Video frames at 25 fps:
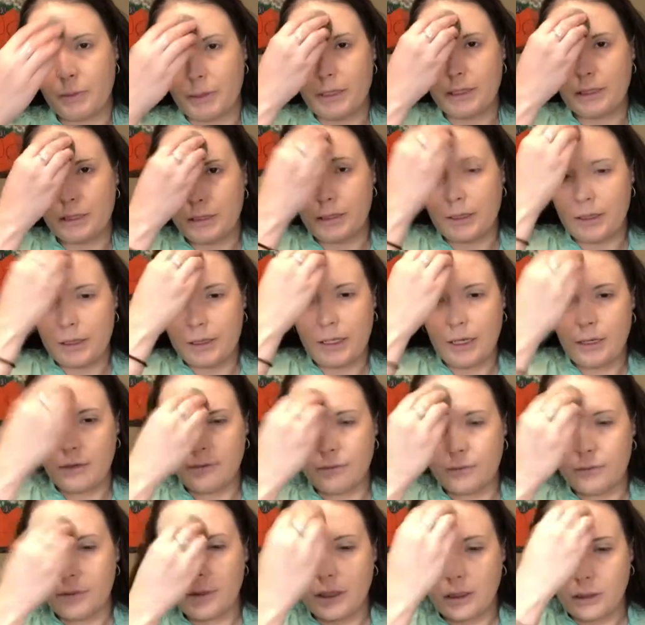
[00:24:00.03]
because it does have
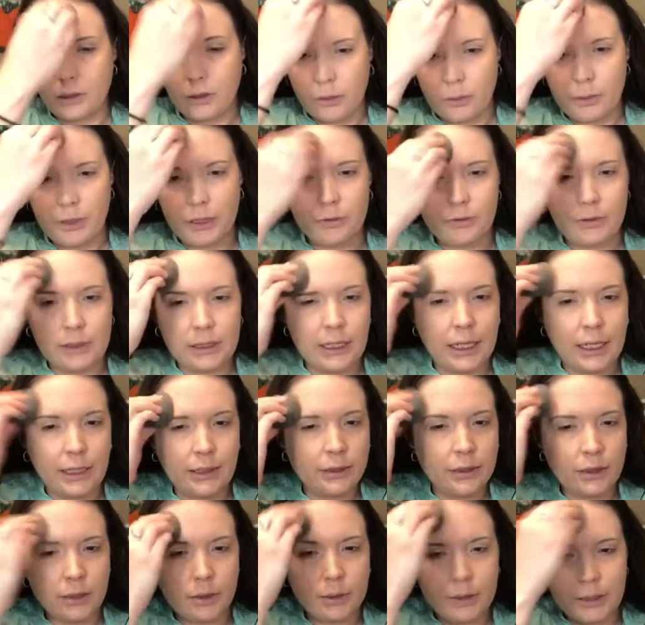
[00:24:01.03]
a little bit of a
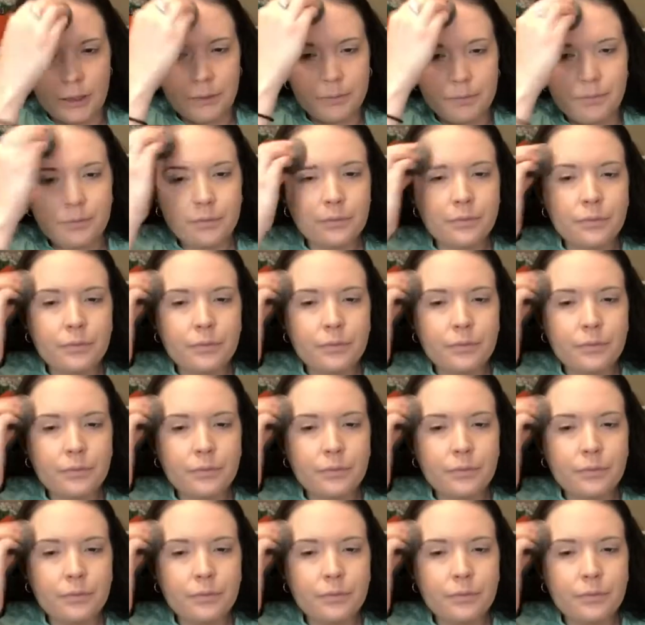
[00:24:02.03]
tint to it.